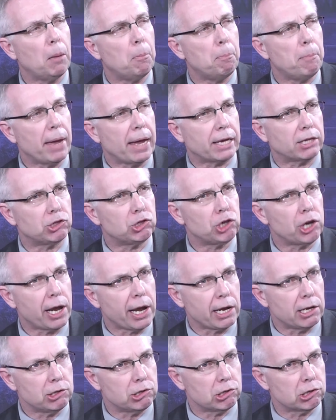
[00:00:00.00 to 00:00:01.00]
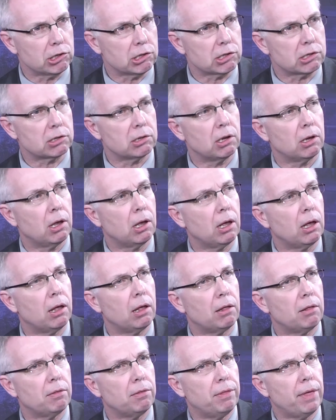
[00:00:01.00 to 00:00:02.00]
make changes
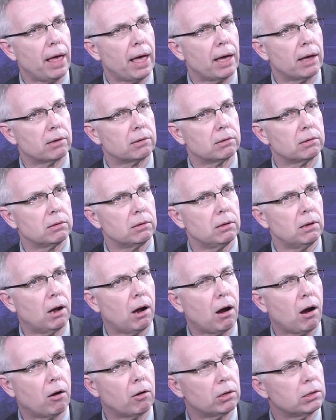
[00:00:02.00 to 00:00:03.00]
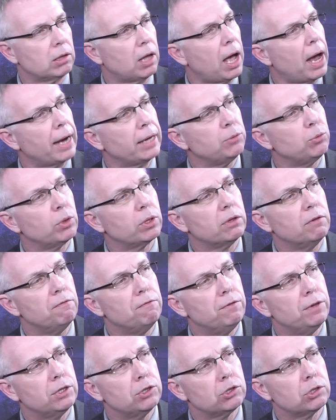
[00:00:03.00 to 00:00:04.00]
that are aligned with a
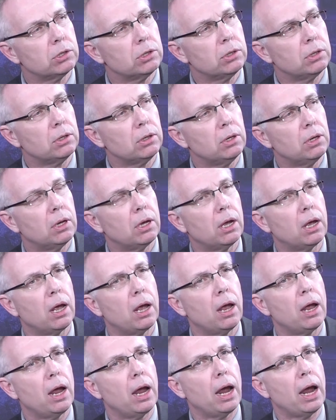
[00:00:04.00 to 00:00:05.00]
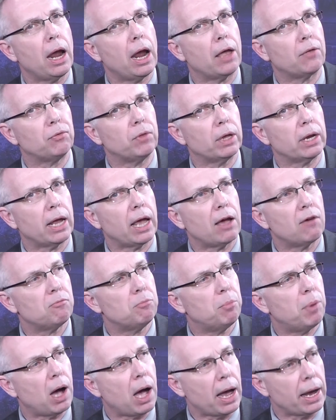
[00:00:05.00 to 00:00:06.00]
vision and that
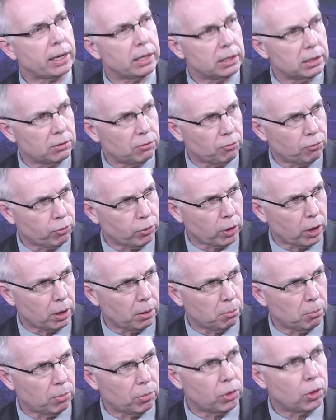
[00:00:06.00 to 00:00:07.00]
have buy-in from